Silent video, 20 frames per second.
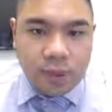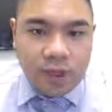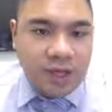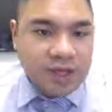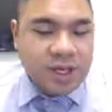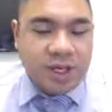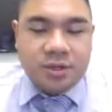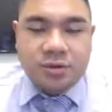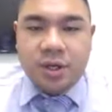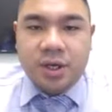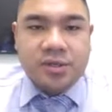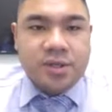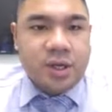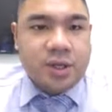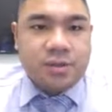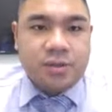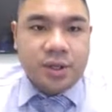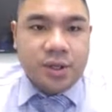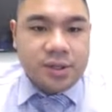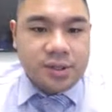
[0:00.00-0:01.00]
etc.,
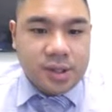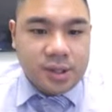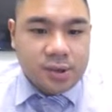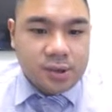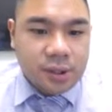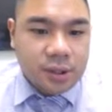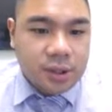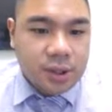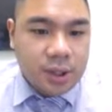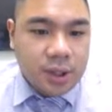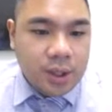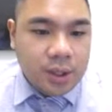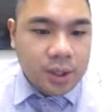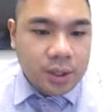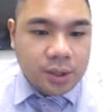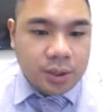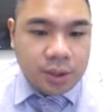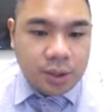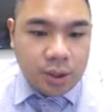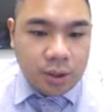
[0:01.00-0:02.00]
etc., etc.
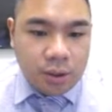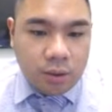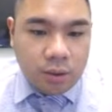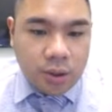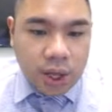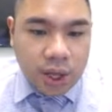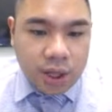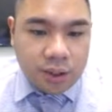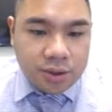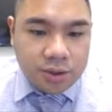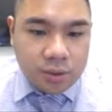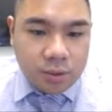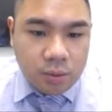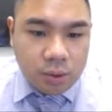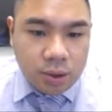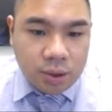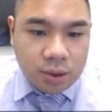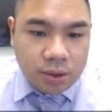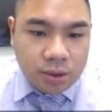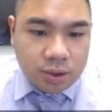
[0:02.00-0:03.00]
So I also
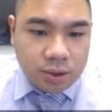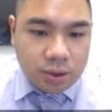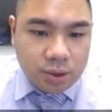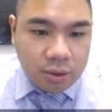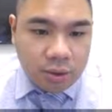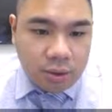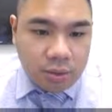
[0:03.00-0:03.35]
wanted to show you